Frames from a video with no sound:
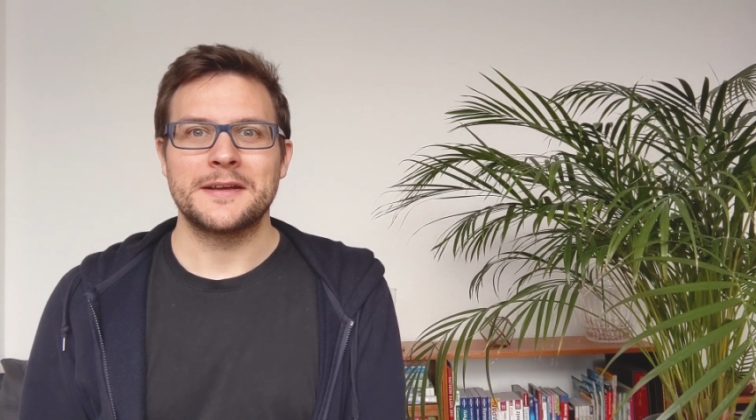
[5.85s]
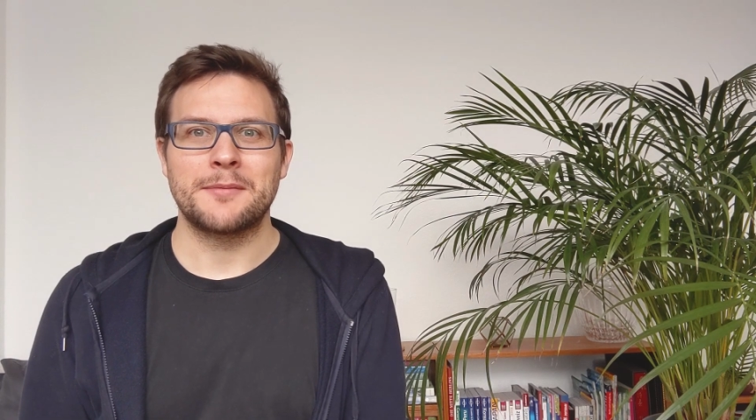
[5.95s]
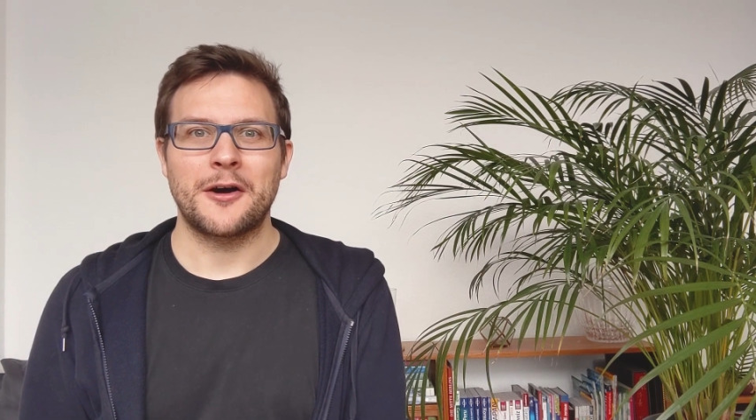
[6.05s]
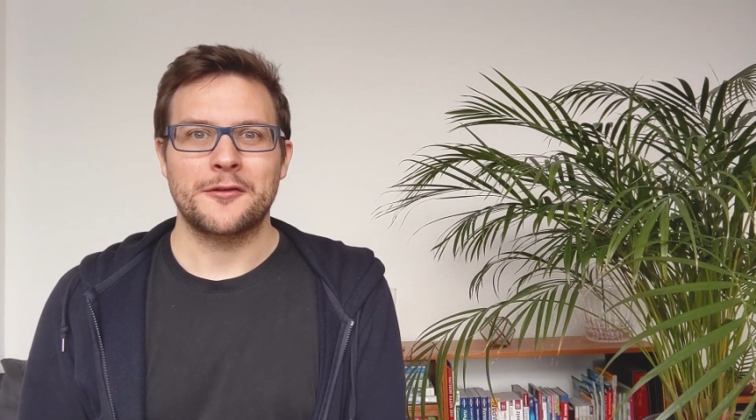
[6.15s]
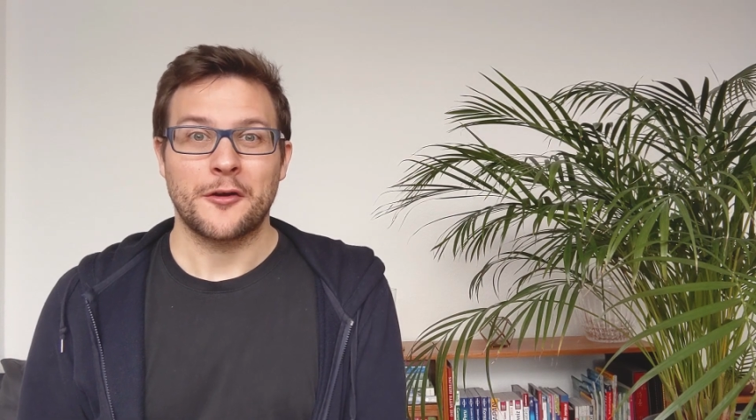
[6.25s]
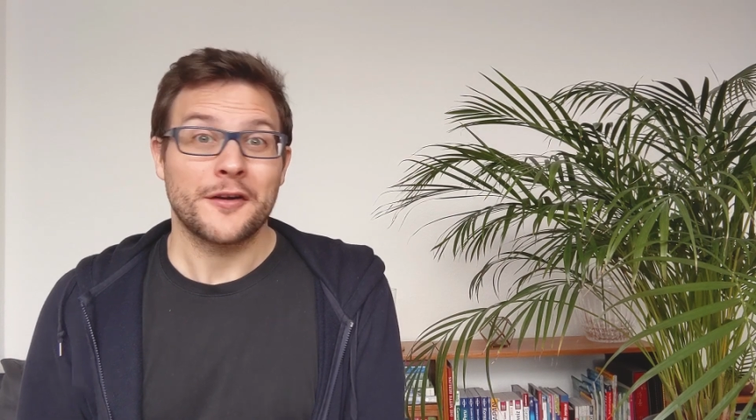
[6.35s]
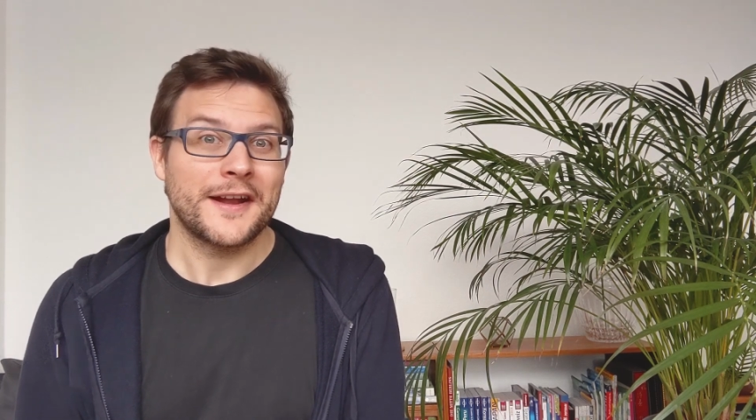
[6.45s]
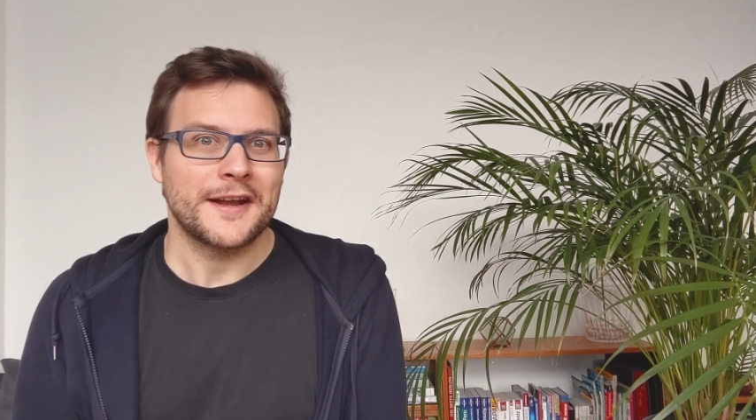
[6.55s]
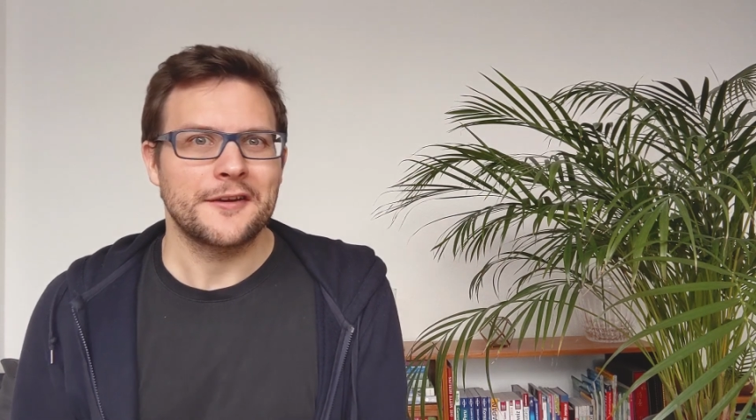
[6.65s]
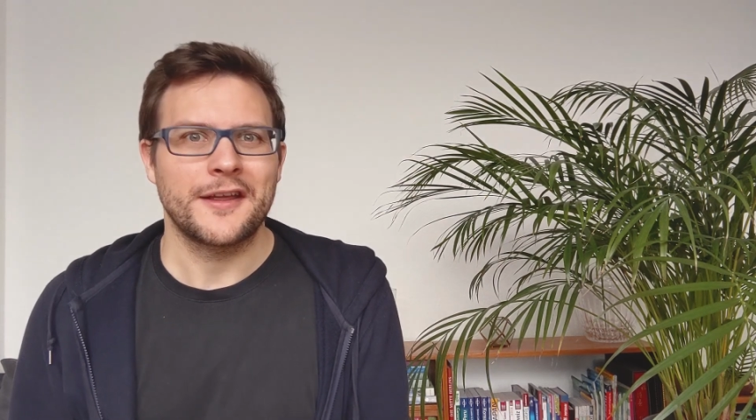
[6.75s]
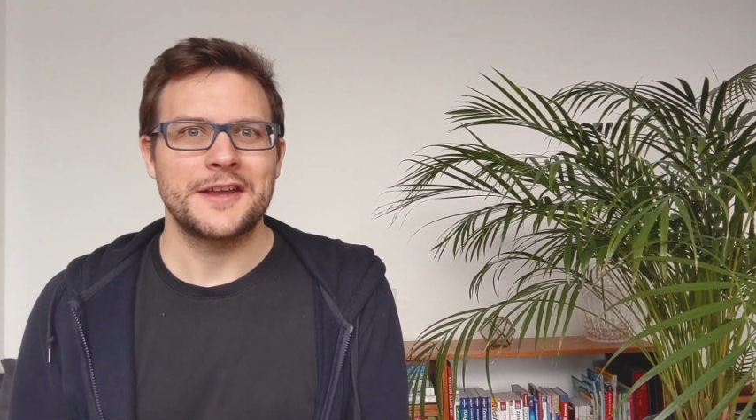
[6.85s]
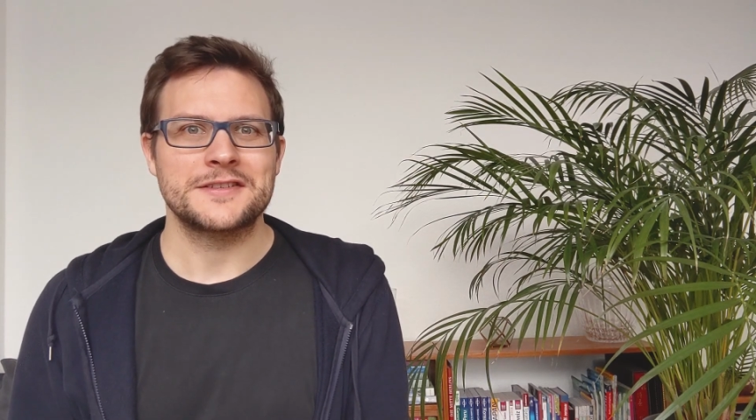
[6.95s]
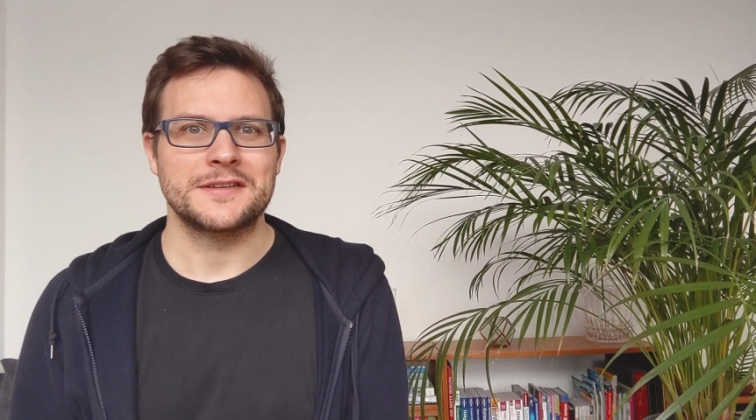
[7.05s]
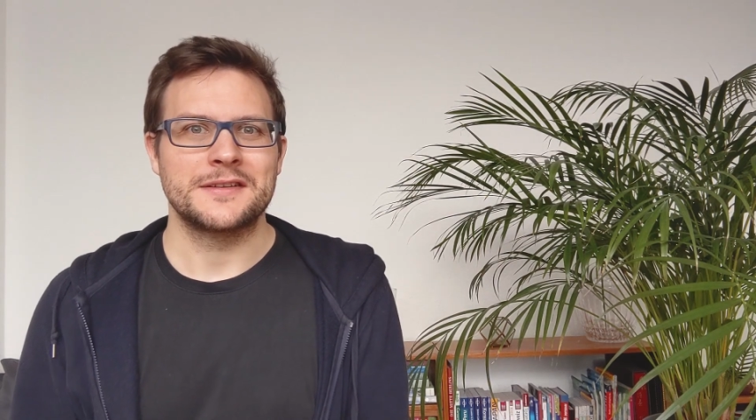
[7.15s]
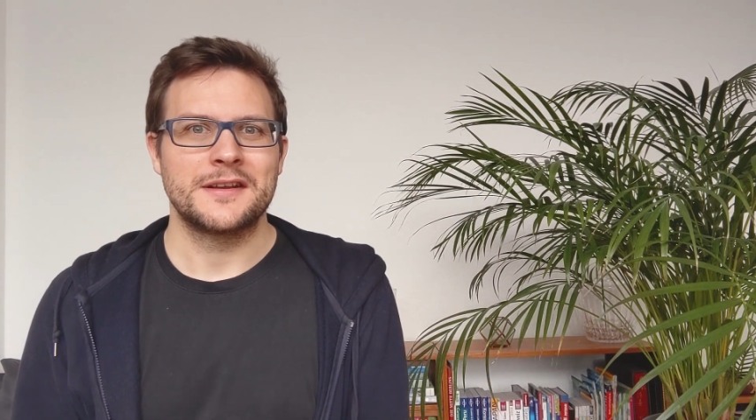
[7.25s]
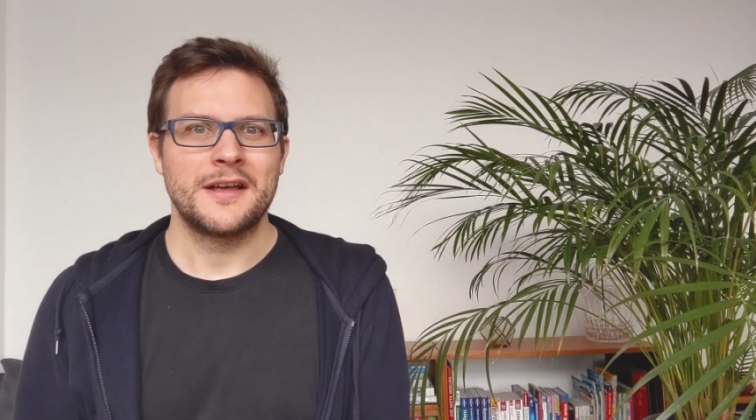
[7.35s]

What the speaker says: about online education.